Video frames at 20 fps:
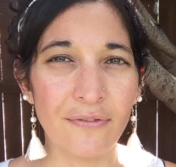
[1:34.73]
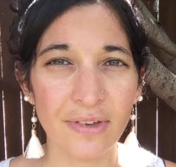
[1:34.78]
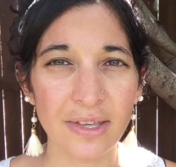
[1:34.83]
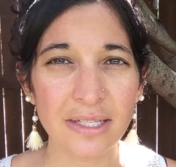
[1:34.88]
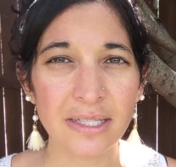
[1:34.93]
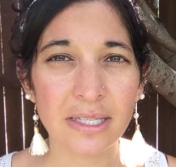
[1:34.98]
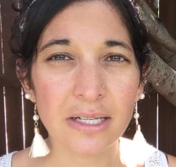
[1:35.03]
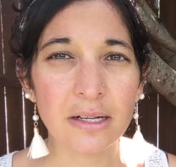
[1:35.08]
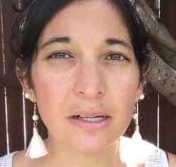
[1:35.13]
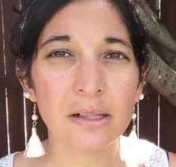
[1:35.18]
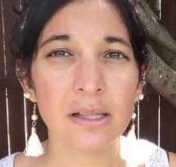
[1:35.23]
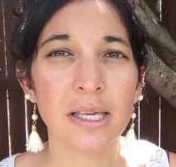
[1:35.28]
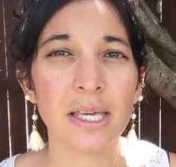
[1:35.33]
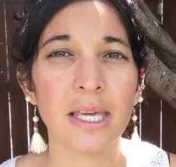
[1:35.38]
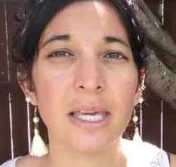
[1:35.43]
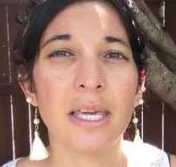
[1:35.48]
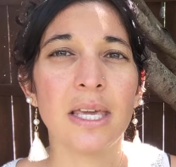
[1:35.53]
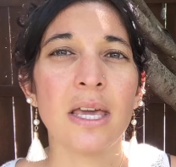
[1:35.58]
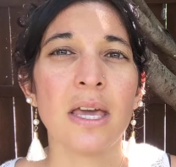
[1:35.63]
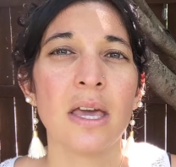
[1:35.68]

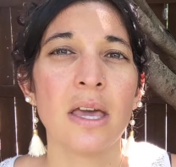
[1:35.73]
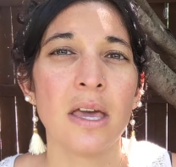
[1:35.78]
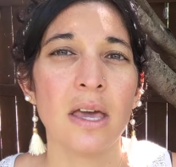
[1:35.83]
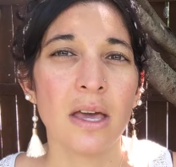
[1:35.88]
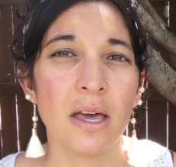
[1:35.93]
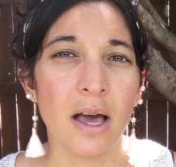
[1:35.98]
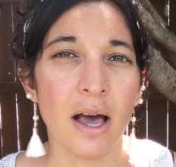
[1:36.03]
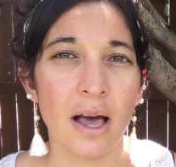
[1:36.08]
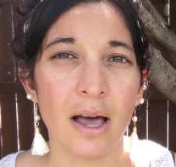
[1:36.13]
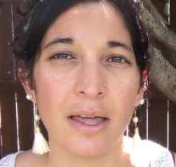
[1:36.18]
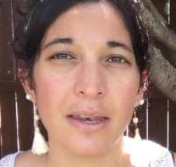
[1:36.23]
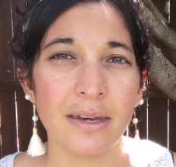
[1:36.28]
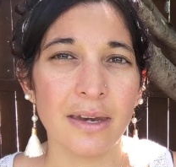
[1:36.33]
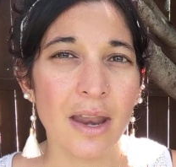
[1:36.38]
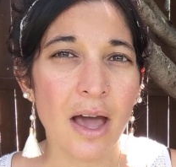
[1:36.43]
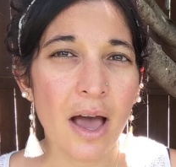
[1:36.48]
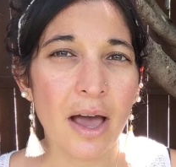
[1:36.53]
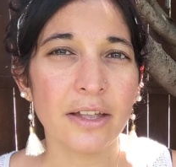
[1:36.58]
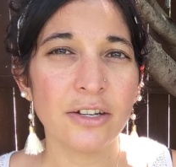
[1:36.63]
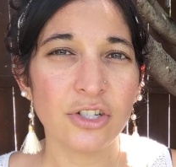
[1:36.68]
physically,
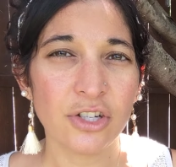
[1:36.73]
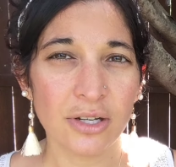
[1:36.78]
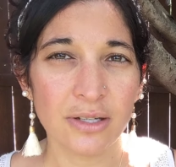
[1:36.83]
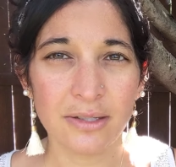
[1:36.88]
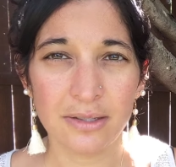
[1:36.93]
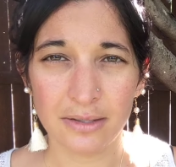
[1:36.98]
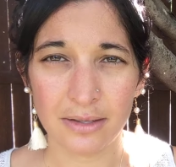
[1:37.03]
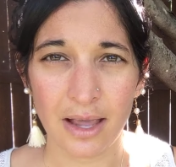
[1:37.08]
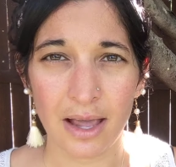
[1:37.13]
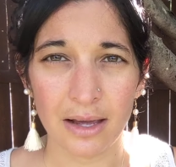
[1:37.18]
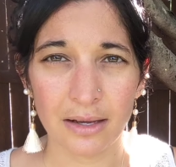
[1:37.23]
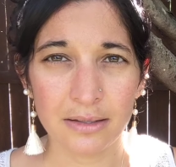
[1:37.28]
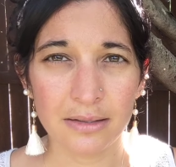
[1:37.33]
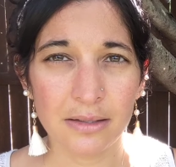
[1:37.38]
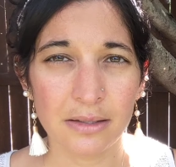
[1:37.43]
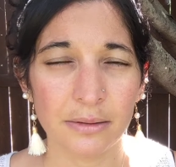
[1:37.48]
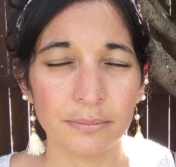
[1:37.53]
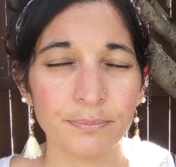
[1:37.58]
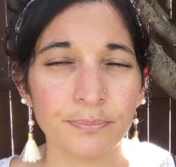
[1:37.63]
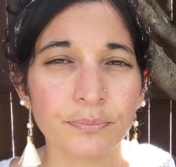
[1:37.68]
not just
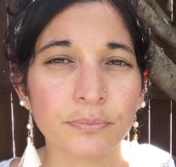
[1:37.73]
sex.